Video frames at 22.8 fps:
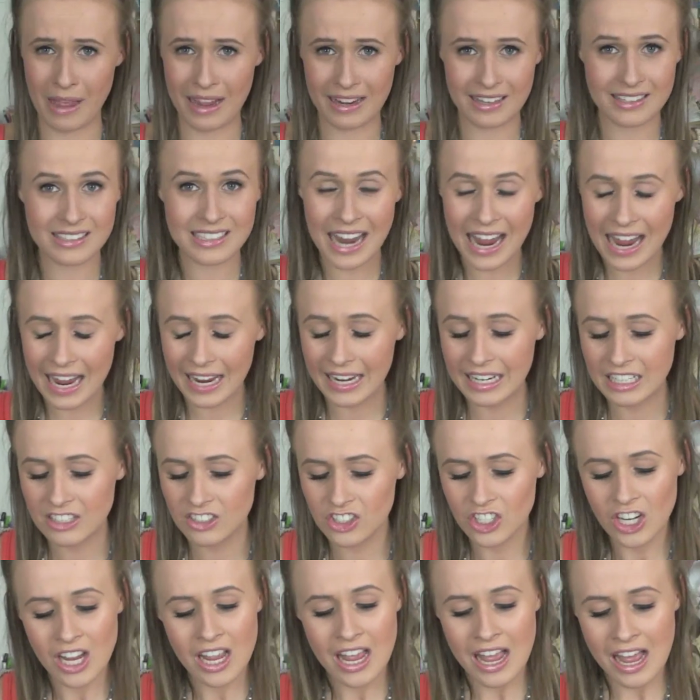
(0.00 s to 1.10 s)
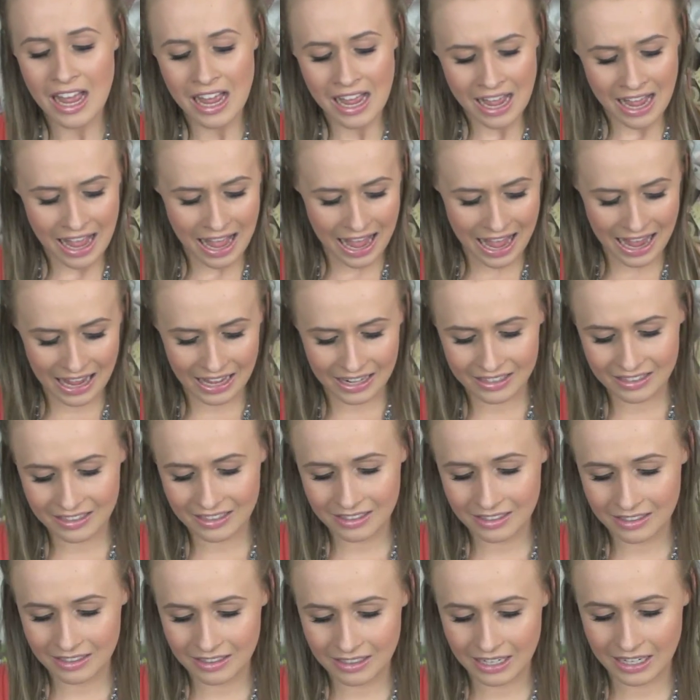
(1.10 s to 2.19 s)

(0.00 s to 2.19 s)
backstage and